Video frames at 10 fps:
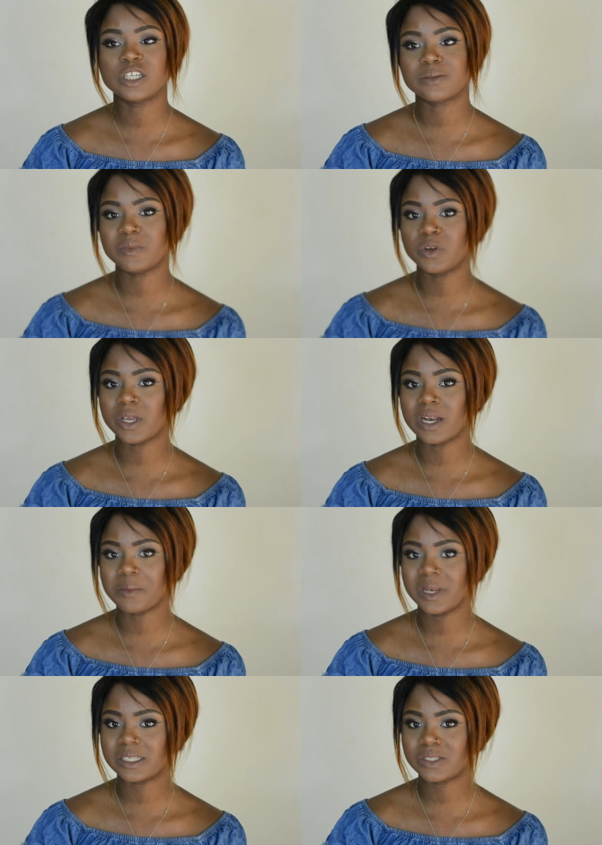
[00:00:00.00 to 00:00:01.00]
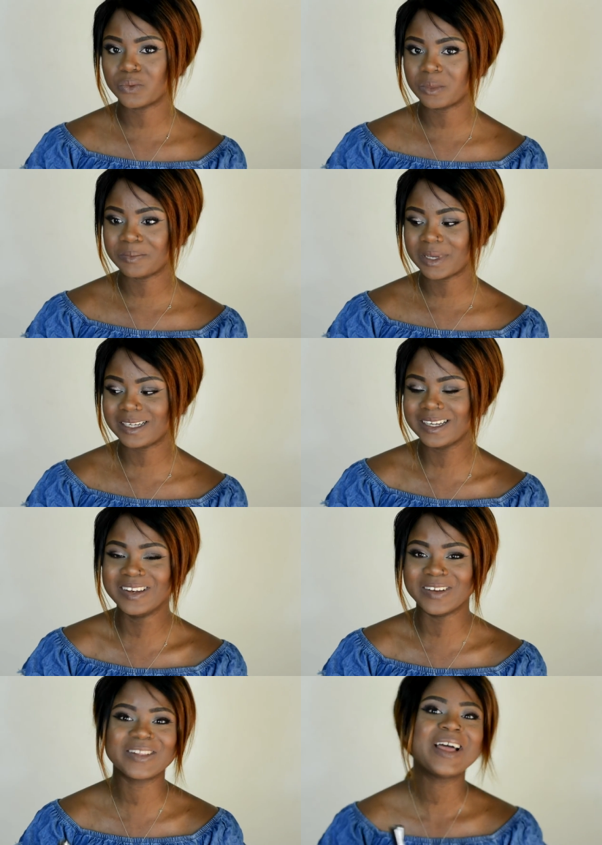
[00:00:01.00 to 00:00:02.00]
was just looking at my list on my bed.
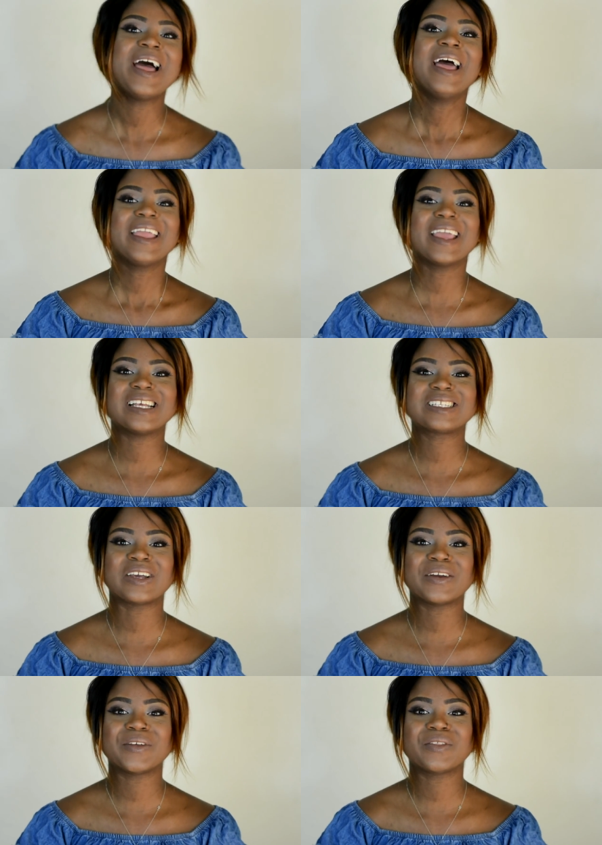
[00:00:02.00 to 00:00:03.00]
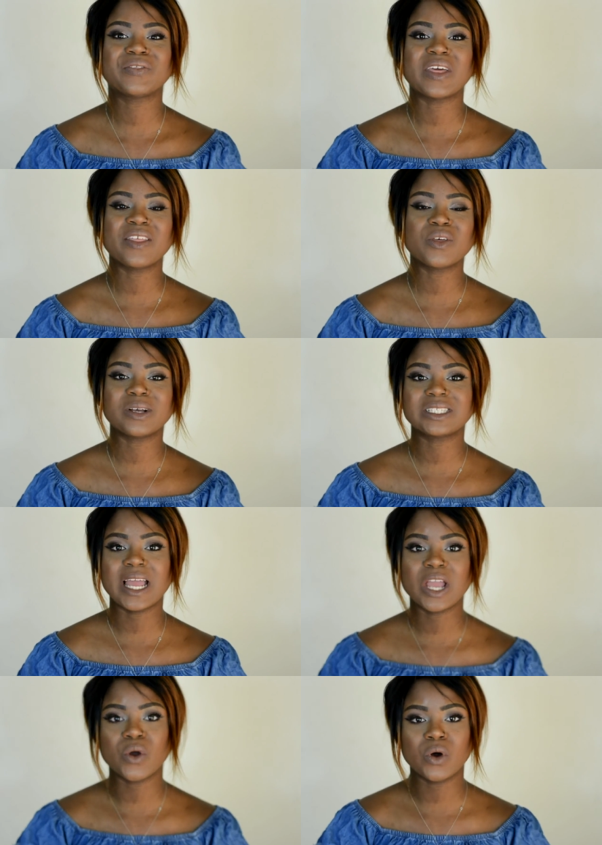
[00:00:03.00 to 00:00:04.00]
Yeah, so they're the ones that
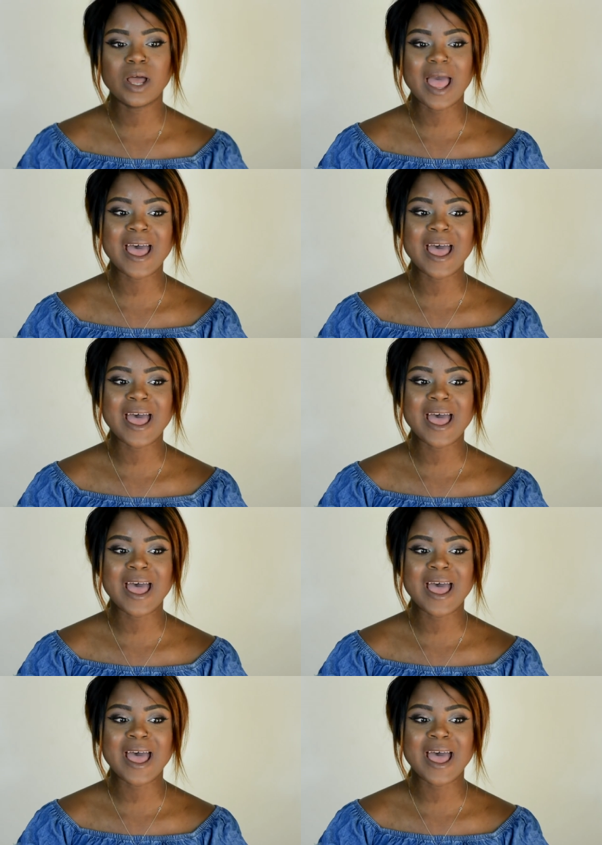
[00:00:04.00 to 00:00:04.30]
I got,